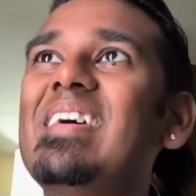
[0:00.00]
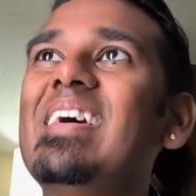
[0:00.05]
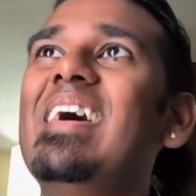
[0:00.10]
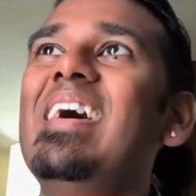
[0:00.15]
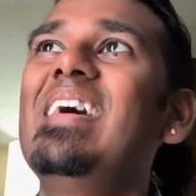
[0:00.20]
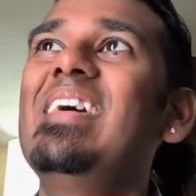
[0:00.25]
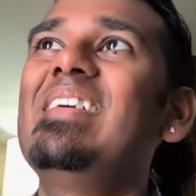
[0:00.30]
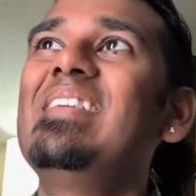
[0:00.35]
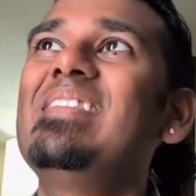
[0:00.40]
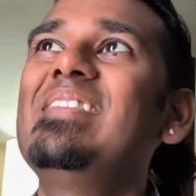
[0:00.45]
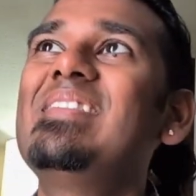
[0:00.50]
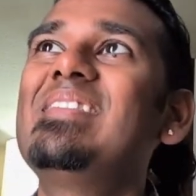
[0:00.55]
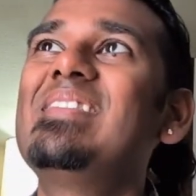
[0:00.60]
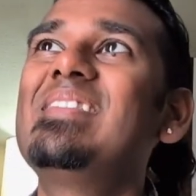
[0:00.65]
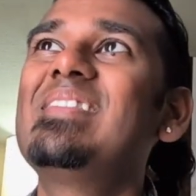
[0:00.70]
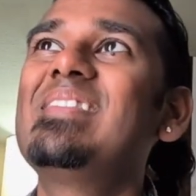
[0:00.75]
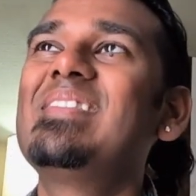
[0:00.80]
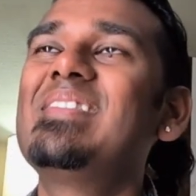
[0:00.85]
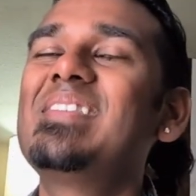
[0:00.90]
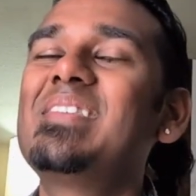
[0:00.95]
And
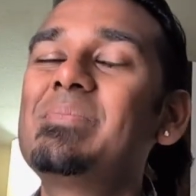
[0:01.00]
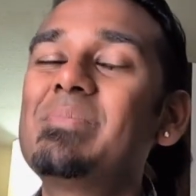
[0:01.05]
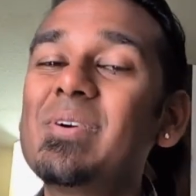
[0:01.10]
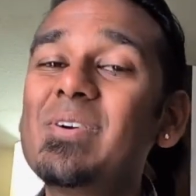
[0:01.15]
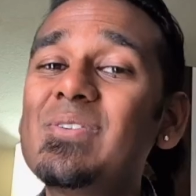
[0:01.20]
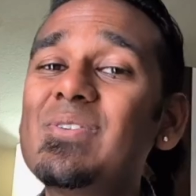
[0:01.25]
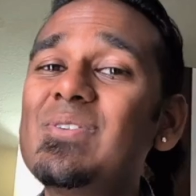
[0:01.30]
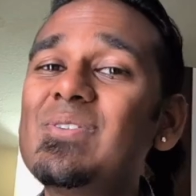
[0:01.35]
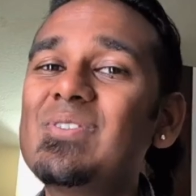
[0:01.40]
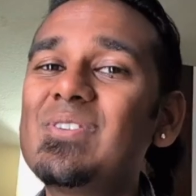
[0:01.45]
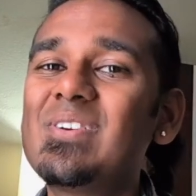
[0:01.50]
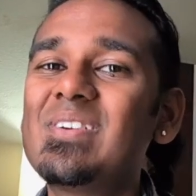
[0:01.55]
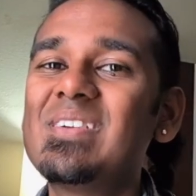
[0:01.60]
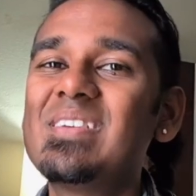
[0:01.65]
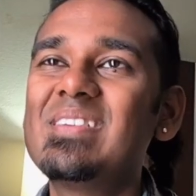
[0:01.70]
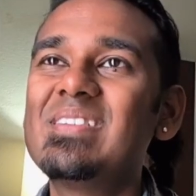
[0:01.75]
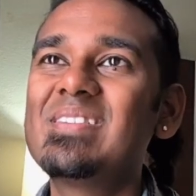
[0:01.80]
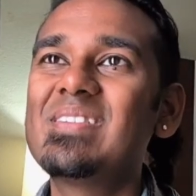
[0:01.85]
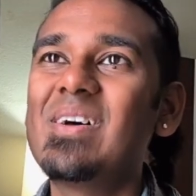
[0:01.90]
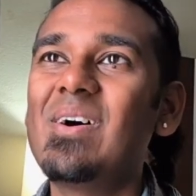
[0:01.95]
spiritual
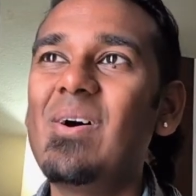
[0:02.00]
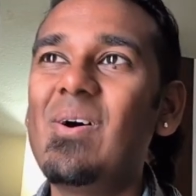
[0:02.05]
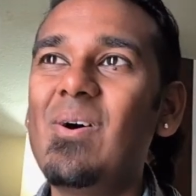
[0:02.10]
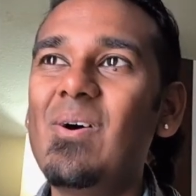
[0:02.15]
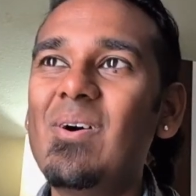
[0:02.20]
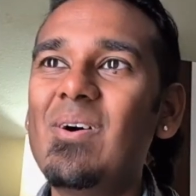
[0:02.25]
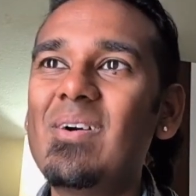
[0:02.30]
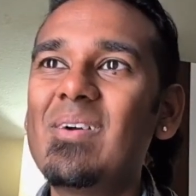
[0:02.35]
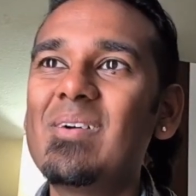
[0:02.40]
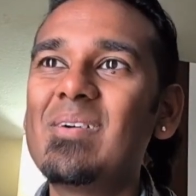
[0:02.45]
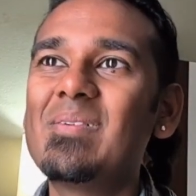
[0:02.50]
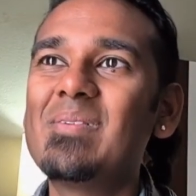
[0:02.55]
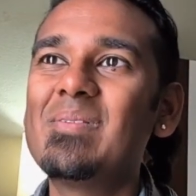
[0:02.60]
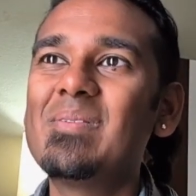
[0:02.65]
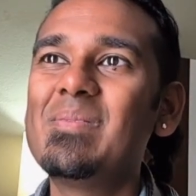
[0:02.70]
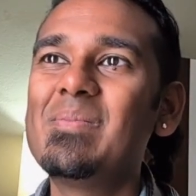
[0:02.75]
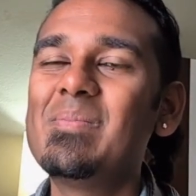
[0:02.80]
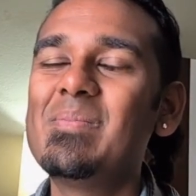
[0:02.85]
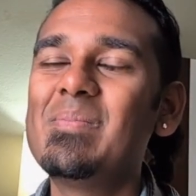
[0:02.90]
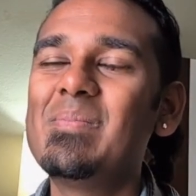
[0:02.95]
journeys are
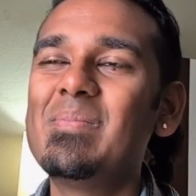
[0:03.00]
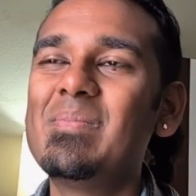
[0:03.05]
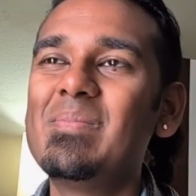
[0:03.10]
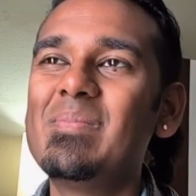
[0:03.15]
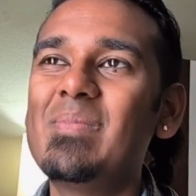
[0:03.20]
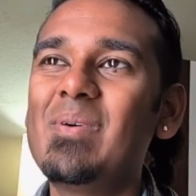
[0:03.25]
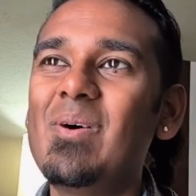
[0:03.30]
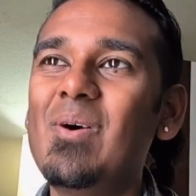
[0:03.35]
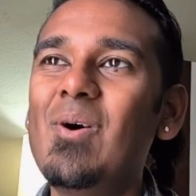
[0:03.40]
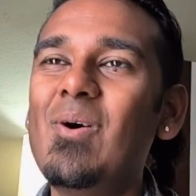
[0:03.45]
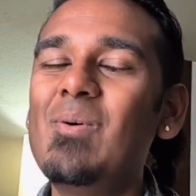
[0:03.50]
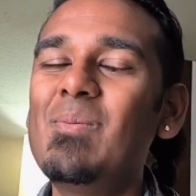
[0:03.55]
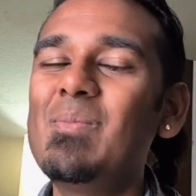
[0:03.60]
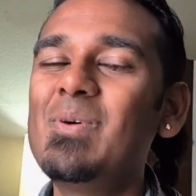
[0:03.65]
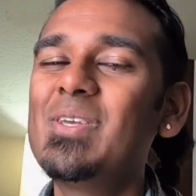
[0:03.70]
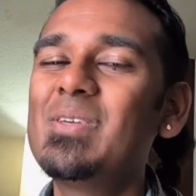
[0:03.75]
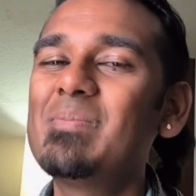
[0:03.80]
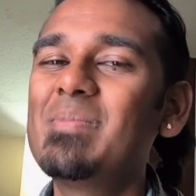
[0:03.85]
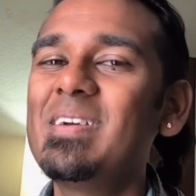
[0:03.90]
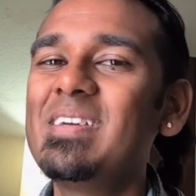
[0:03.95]

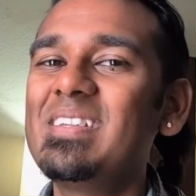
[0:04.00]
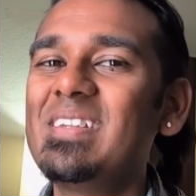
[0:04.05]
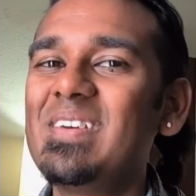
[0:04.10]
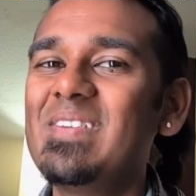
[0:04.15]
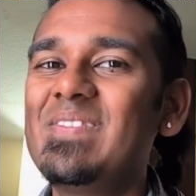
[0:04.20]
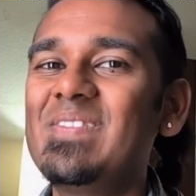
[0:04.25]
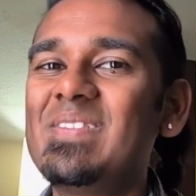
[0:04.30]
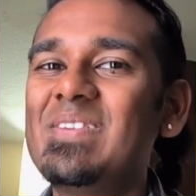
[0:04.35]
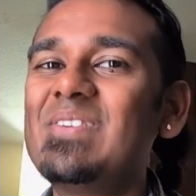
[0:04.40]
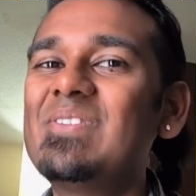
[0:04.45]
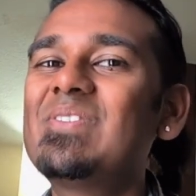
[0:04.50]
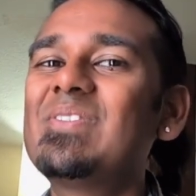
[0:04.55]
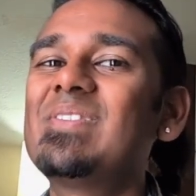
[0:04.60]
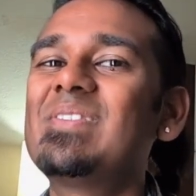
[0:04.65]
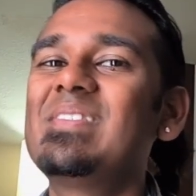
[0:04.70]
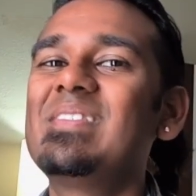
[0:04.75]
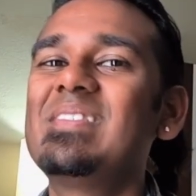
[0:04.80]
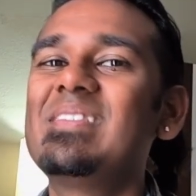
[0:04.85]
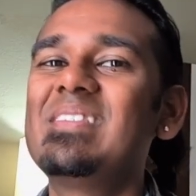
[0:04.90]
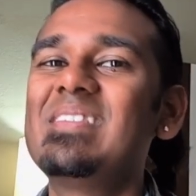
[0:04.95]
almost by
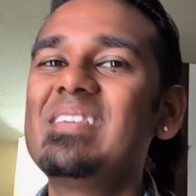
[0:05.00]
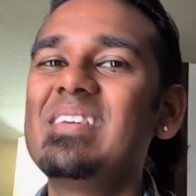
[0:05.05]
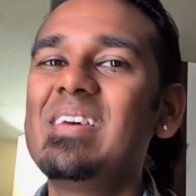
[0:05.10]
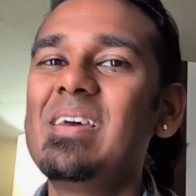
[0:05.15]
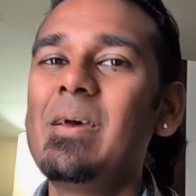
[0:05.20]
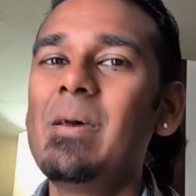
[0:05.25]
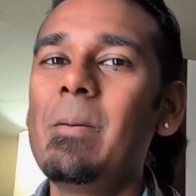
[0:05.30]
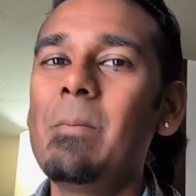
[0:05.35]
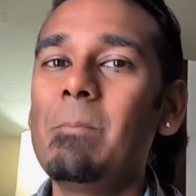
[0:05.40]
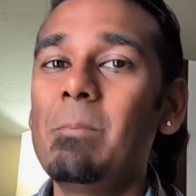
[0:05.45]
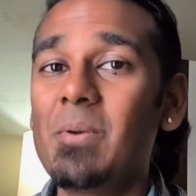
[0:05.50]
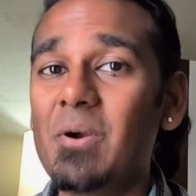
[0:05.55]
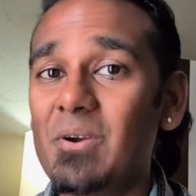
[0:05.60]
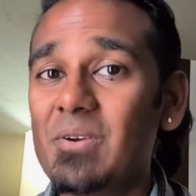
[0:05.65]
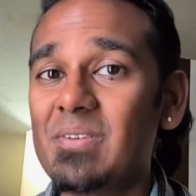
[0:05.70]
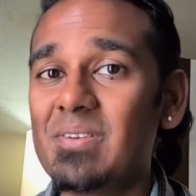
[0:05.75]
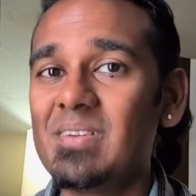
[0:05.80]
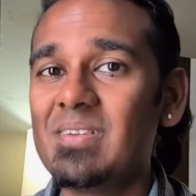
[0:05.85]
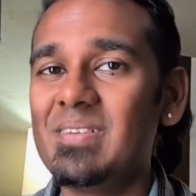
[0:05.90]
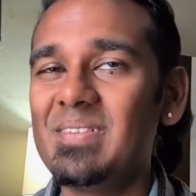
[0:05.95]
definition
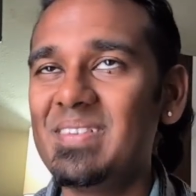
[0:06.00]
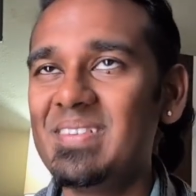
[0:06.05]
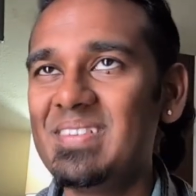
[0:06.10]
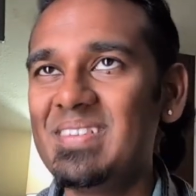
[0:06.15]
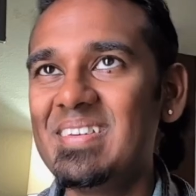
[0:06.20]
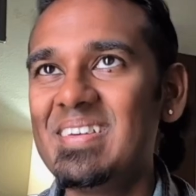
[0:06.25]
personal.